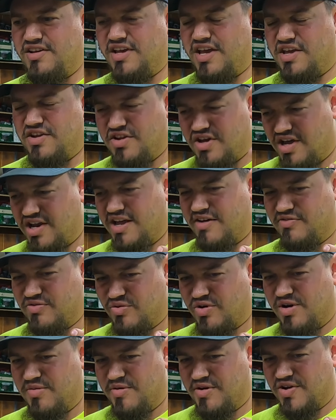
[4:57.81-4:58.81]
and not have to
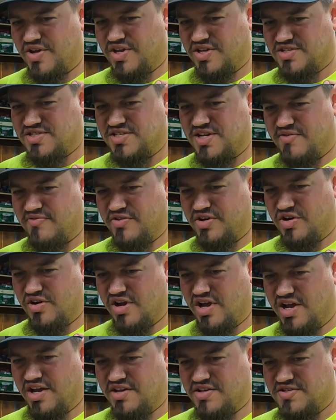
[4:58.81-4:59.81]
worry about getting stuff in your
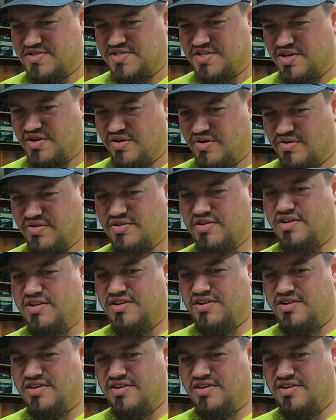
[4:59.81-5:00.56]
eyes. So